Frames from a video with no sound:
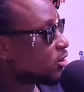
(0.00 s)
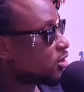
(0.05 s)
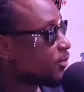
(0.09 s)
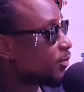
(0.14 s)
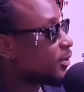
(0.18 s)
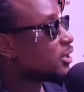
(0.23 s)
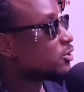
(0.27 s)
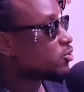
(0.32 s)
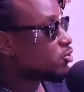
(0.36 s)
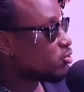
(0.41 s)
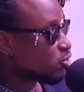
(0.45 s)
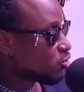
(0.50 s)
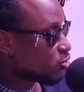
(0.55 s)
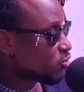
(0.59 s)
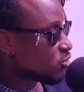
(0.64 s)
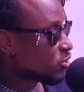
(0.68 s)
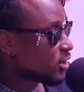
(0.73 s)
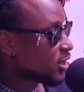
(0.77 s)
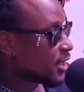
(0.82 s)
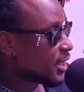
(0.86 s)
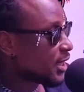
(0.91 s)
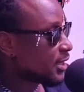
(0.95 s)
She played two shows
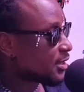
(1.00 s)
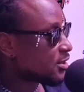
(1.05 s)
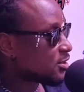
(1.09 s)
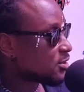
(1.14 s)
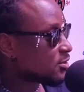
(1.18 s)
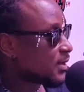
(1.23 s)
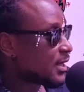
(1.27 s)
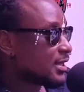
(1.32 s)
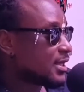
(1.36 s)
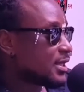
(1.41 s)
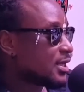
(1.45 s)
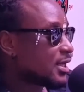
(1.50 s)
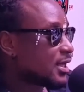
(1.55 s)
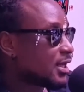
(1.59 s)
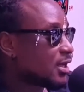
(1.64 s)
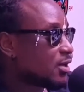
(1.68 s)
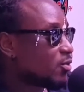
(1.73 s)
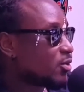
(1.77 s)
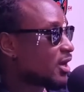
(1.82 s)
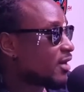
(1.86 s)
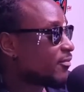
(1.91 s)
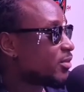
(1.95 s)
on the night. So I think
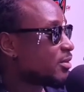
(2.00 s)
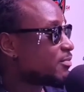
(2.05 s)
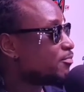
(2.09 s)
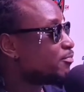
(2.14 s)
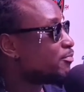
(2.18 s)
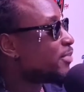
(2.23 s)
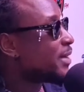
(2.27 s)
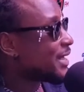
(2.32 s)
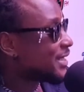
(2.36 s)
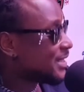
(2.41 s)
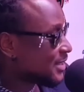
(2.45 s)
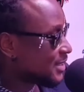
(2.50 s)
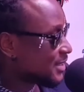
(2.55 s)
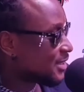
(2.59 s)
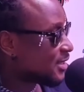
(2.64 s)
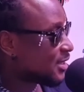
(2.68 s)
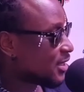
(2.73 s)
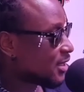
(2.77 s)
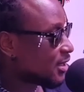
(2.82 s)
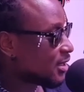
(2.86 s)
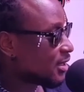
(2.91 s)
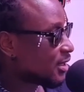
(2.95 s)
it would have been best
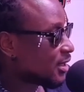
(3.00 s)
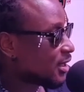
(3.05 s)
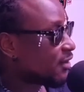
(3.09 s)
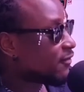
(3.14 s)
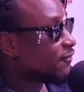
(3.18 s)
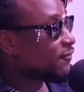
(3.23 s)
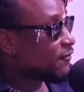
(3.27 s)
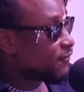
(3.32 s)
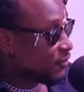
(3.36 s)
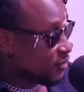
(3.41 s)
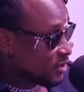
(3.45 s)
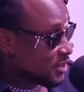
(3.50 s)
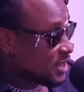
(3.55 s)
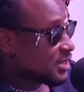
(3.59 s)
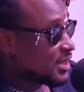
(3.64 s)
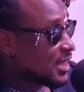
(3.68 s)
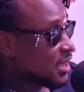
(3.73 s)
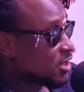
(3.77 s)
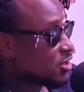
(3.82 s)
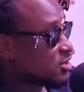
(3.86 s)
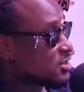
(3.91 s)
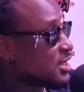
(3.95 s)
if, just
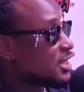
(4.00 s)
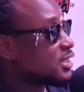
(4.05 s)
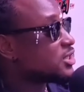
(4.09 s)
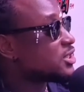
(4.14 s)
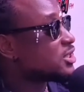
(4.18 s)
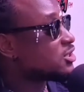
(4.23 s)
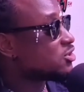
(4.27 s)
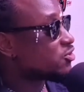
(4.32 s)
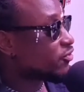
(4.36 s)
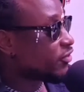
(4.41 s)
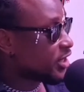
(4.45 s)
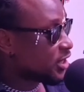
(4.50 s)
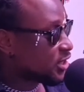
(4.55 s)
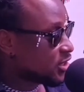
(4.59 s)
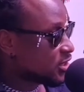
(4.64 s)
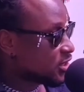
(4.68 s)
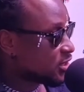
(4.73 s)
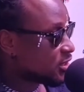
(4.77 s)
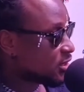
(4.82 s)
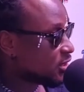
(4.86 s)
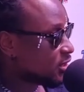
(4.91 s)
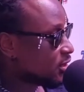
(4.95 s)
like you say, she's
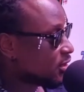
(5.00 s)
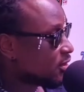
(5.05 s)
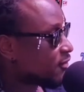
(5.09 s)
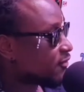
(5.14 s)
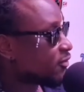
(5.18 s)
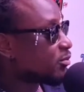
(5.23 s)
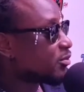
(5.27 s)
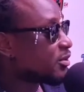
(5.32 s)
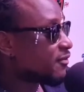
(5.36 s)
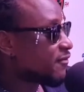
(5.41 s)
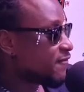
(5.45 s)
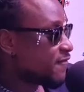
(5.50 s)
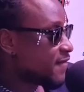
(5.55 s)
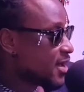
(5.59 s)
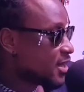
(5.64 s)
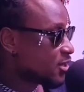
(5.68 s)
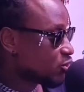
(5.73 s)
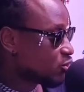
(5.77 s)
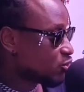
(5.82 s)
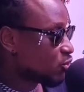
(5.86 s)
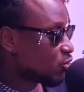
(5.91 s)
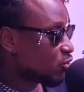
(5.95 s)
rich, mm-hmm. from the
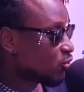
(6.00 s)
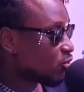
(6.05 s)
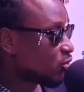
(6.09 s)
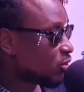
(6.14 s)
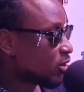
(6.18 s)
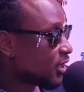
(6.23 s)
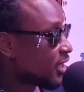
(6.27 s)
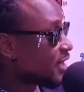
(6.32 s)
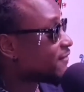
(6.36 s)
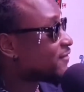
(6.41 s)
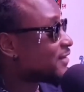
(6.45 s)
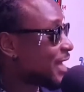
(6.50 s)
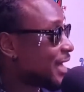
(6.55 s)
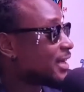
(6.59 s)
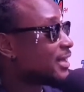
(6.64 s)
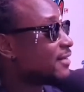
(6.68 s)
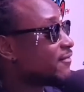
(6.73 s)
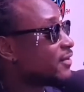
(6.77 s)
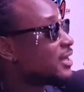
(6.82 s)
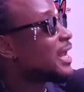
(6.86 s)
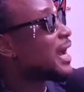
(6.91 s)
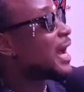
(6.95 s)
first show, if
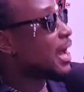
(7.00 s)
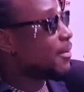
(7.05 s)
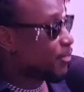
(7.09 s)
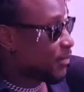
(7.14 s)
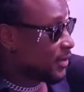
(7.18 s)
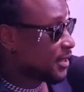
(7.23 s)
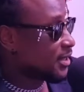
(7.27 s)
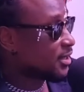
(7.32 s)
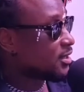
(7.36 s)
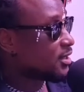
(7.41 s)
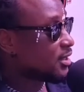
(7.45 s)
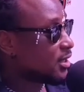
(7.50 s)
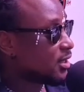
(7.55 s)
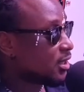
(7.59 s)
that even happened,